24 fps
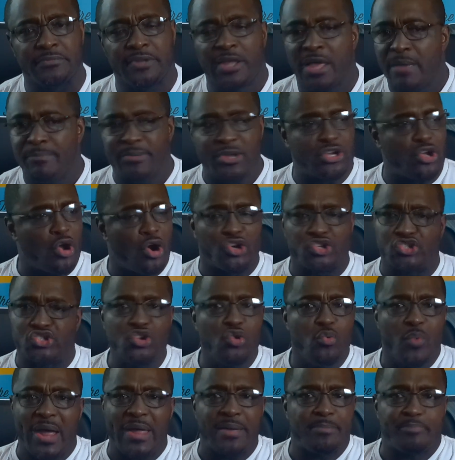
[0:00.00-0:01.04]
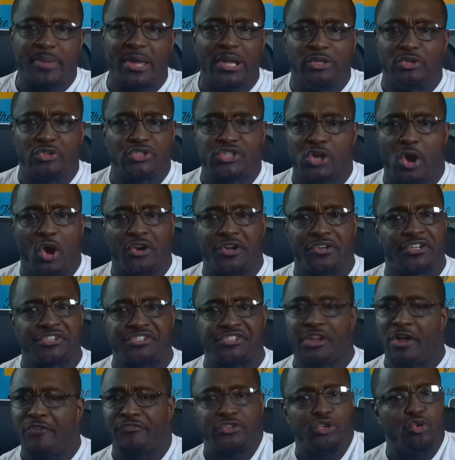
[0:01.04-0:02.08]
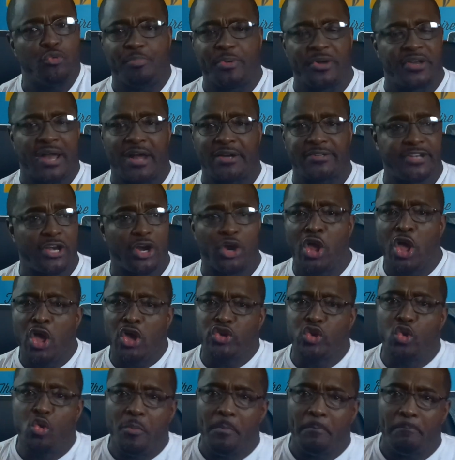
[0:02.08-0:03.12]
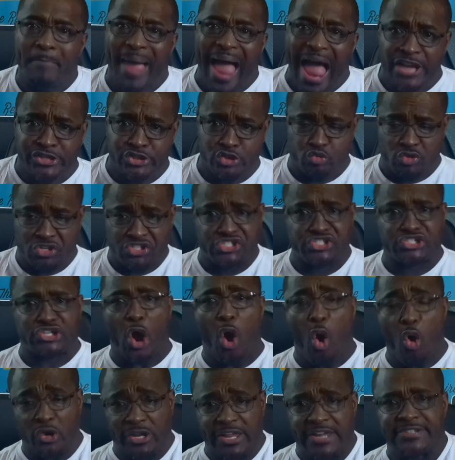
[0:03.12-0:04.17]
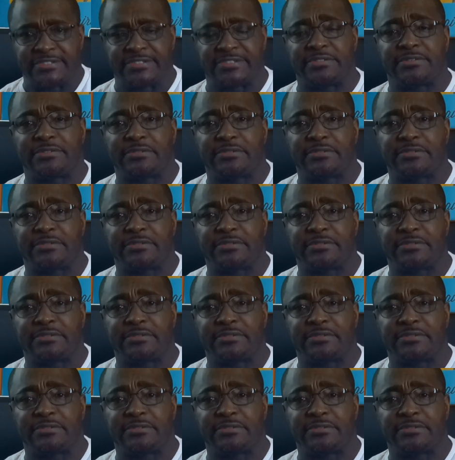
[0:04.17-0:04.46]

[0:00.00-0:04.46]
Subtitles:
Because you ain't pillow talking the stuff you put out there. You mattress talking.